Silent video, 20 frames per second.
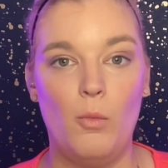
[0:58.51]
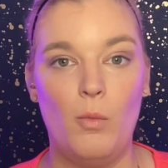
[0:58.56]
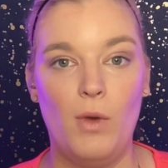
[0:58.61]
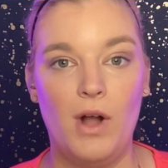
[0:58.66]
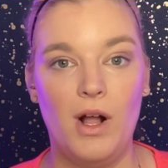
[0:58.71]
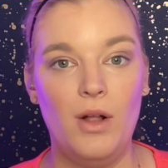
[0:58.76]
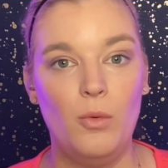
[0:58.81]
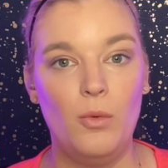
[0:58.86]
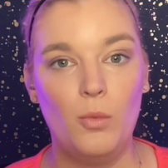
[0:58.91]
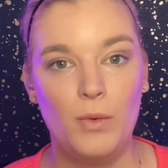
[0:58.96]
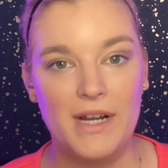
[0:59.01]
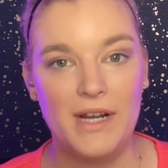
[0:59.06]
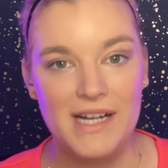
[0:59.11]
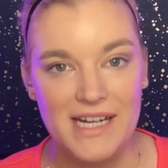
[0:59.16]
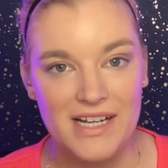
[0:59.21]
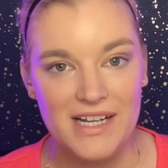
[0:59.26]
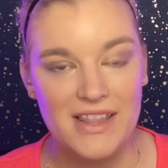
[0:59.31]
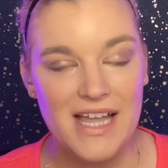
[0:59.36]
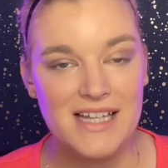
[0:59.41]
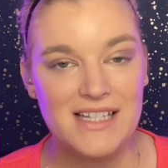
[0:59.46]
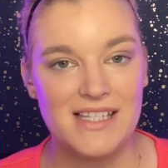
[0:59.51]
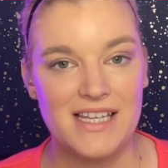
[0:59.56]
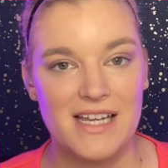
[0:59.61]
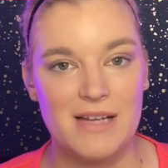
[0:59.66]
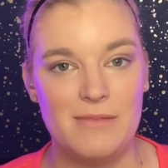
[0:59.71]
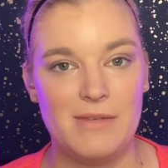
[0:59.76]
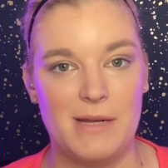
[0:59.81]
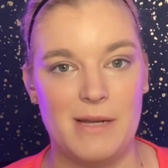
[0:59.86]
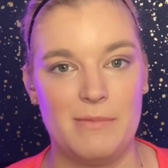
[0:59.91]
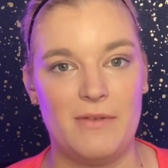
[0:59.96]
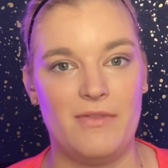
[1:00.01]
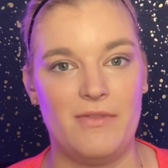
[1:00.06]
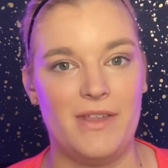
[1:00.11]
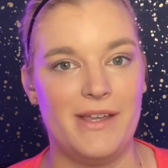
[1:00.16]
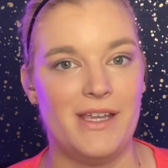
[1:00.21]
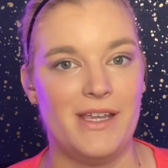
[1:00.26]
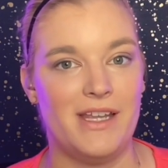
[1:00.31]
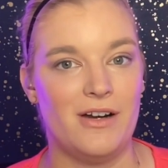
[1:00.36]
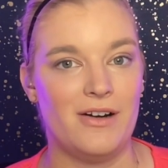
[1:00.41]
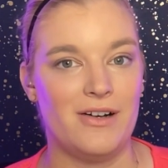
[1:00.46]
Well, we need that same type of
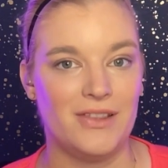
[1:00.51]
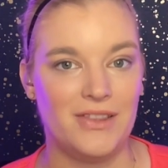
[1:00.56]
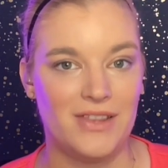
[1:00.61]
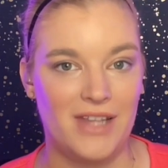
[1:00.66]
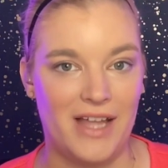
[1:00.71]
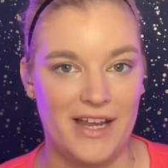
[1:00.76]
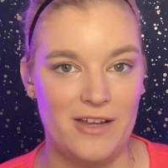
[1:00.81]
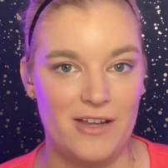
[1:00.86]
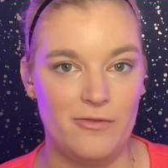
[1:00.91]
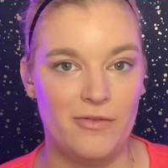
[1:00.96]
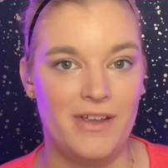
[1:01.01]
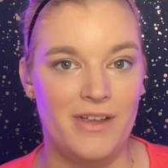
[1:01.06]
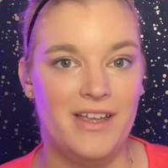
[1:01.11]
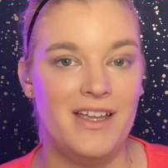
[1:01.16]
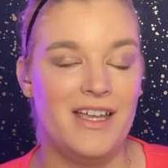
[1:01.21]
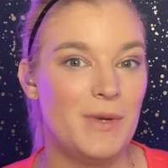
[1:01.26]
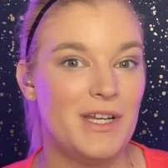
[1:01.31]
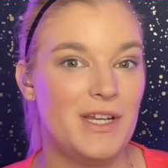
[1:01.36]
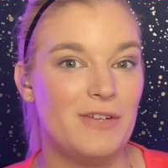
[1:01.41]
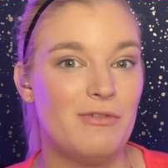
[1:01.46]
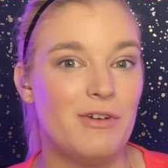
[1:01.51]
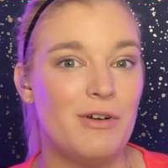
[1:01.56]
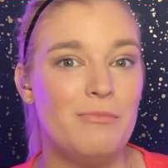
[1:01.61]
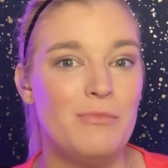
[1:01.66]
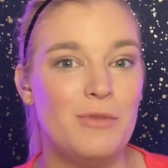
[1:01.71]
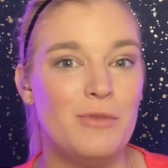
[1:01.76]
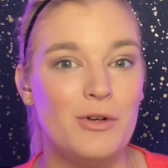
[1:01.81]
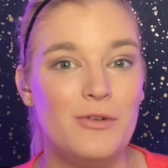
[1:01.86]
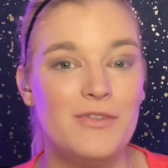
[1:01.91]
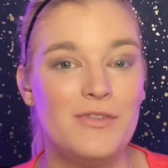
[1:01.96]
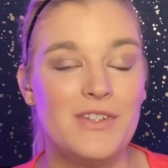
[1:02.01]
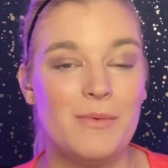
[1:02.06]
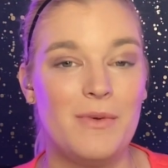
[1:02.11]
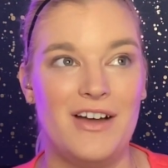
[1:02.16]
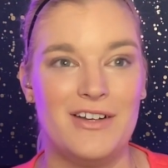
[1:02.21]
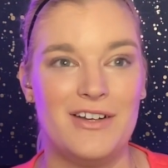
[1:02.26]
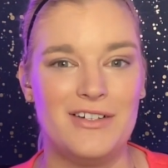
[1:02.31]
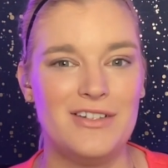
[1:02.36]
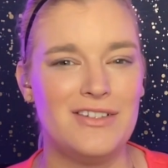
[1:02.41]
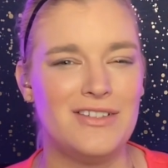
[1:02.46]
thing in our life. We can remove some
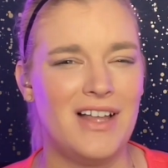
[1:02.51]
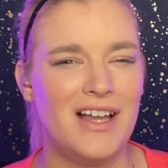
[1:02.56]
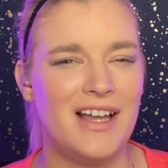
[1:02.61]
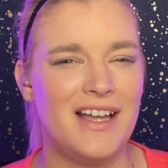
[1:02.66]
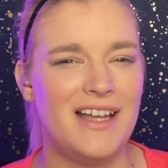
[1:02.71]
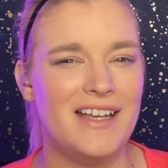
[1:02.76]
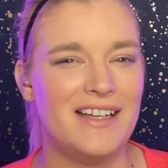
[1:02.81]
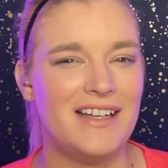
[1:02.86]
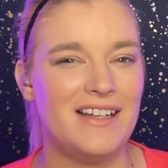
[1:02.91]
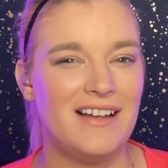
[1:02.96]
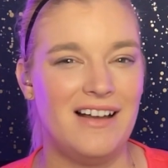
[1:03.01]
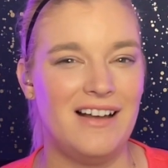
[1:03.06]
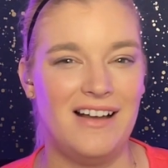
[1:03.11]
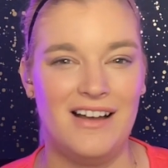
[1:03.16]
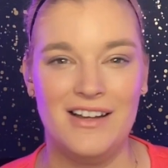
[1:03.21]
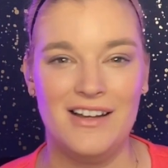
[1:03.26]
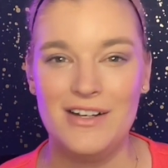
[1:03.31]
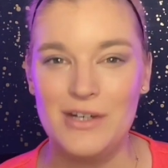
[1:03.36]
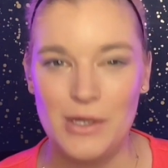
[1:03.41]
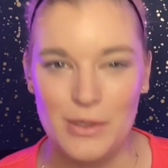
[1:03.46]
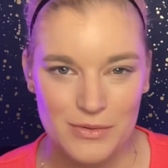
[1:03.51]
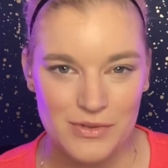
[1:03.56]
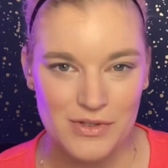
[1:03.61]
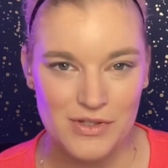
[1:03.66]
underlying unknown